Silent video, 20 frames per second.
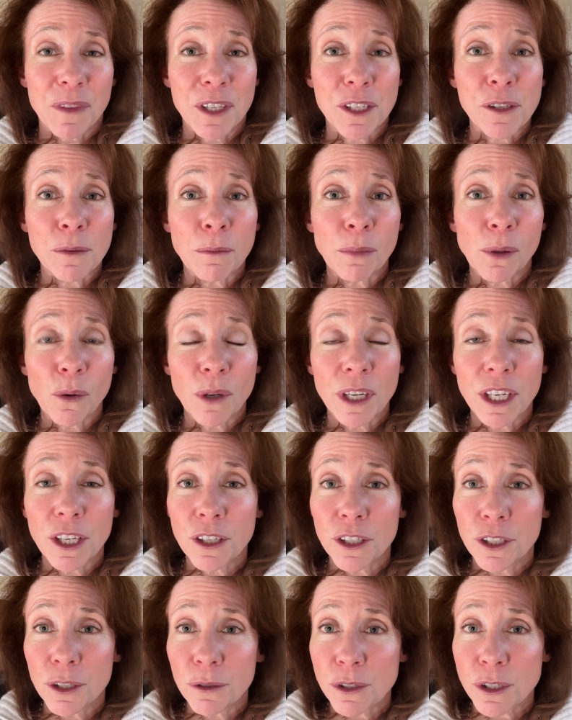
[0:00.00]
this employee
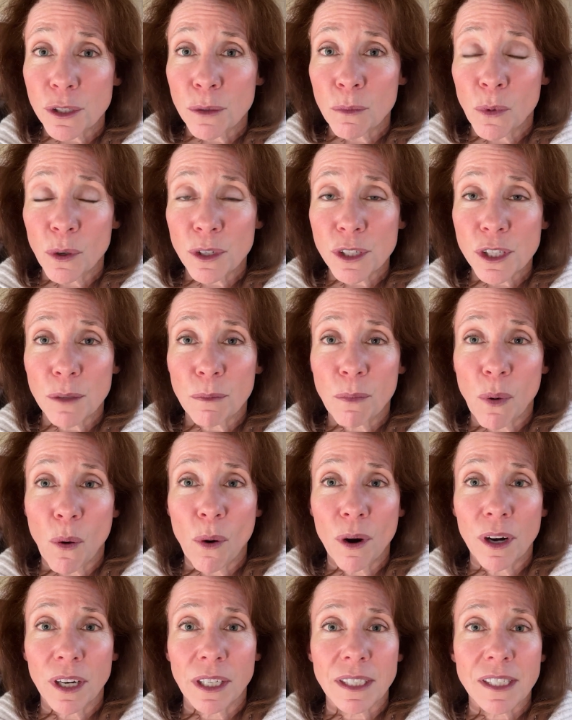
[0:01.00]
could use some more
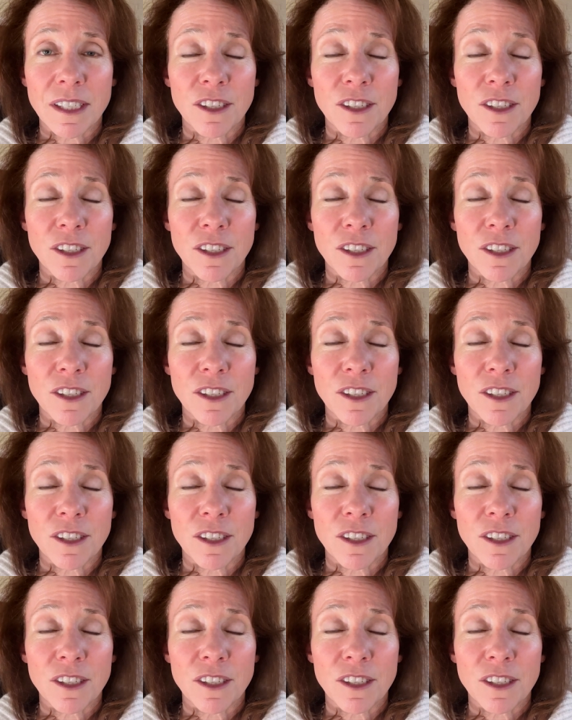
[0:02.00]
support.